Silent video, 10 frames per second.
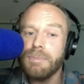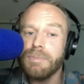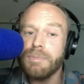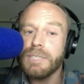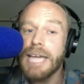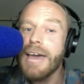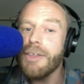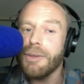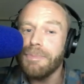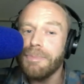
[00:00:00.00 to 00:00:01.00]
snare
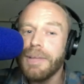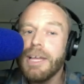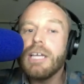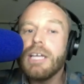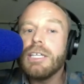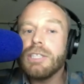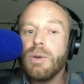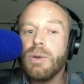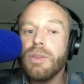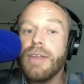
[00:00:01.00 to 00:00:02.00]
them.
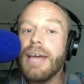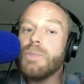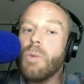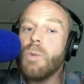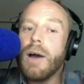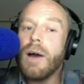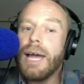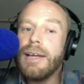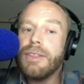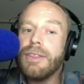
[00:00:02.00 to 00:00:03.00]
So that is
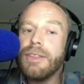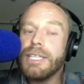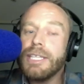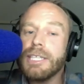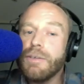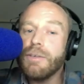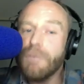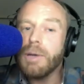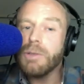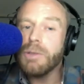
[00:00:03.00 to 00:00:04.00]
why this is such a
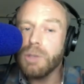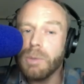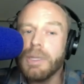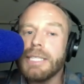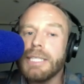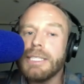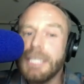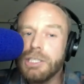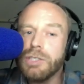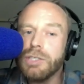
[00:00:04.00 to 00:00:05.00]
female dominated
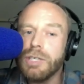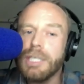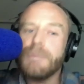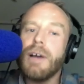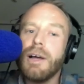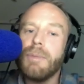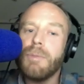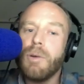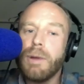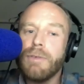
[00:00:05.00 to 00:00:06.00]
industry,
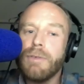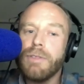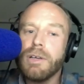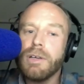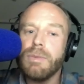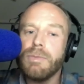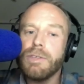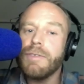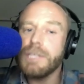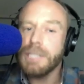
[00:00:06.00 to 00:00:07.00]
on both the
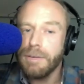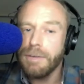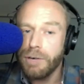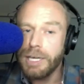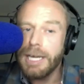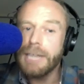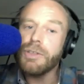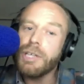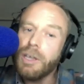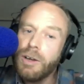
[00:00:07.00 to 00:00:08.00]
service delivery and
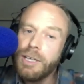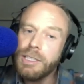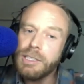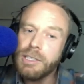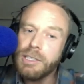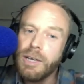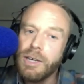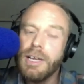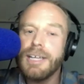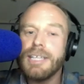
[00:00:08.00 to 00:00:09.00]
on the client side.
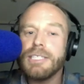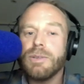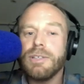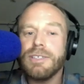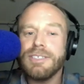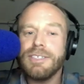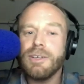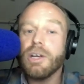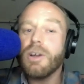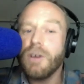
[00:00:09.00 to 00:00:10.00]
So on
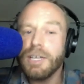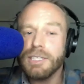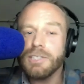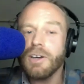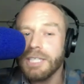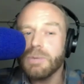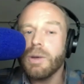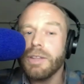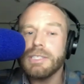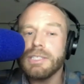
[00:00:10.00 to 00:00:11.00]
the client side, that's
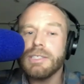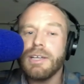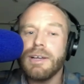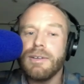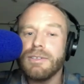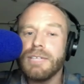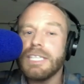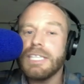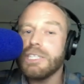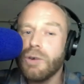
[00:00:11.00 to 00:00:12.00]
why there's
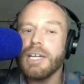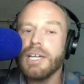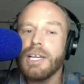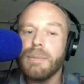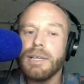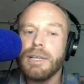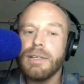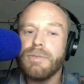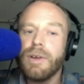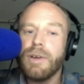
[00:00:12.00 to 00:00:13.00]
historically
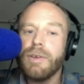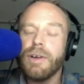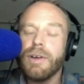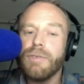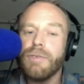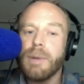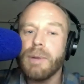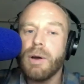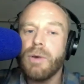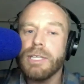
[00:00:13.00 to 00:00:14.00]
been very, very female
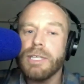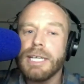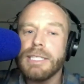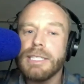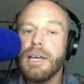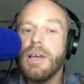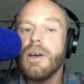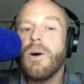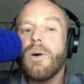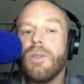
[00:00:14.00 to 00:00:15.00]
orientated.
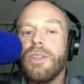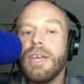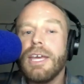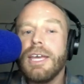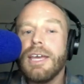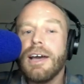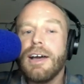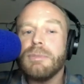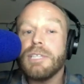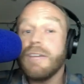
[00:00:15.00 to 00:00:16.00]
On the
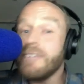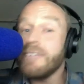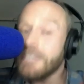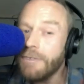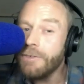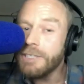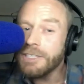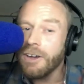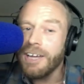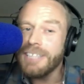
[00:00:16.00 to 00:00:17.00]
service delivery
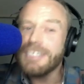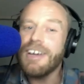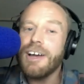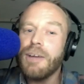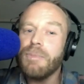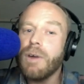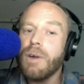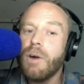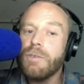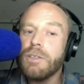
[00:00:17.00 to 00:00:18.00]
side,
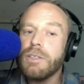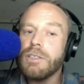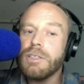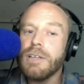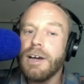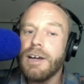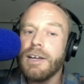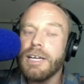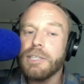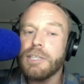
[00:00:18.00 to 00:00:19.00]
often
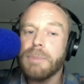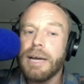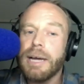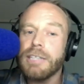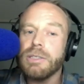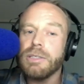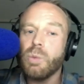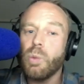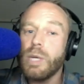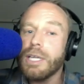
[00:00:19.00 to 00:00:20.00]
it goes back to
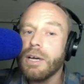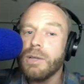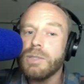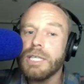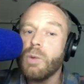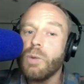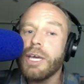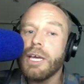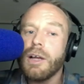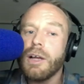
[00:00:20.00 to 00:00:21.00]
widows in
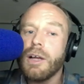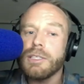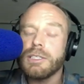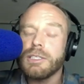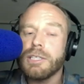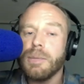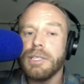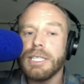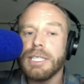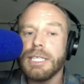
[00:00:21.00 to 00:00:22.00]
working class
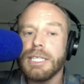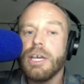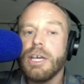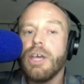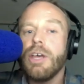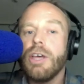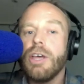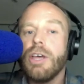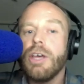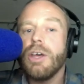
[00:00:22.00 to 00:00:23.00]
communities
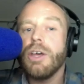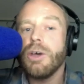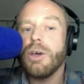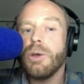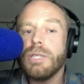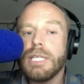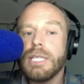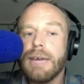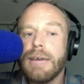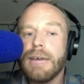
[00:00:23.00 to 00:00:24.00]
who
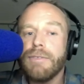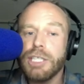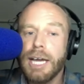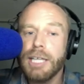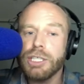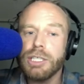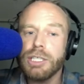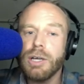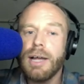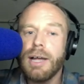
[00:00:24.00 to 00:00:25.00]
didn't have the
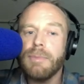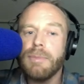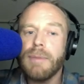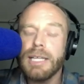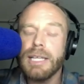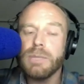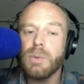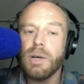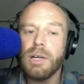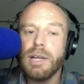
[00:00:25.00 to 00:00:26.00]
education
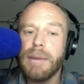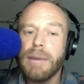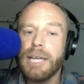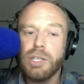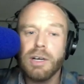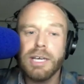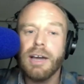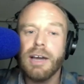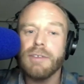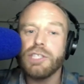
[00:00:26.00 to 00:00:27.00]
and
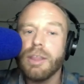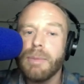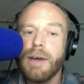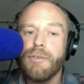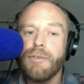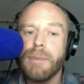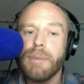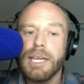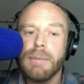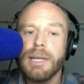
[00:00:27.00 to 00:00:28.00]
patriarchy kind of shut them
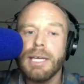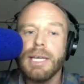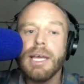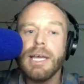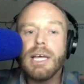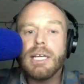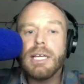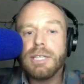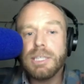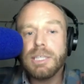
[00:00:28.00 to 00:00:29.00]
out from making money.
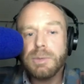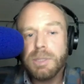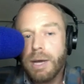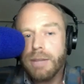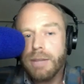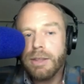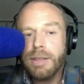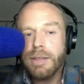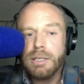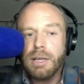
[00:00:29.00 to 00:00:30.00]
So this was a way
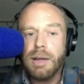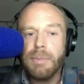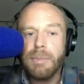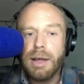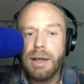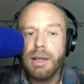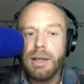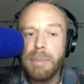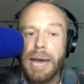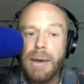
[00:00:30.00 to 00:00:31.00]
that they could
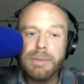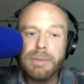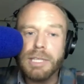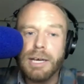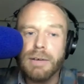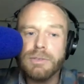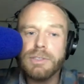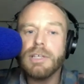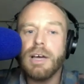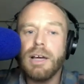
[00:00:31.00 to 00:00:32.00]
empower
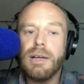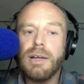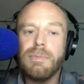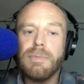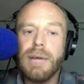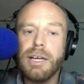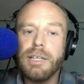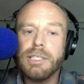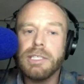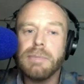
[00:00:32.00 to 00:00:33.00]
themselves and
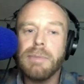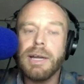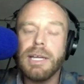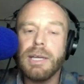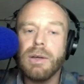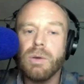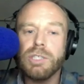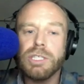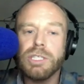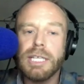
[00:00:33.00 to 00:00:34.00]
earn some money
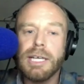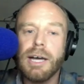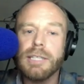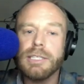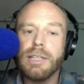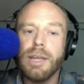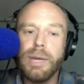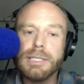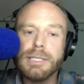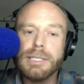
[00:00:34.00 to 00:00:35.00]
on just their guts and their
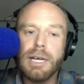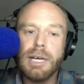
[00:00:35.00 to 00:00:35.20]
wits,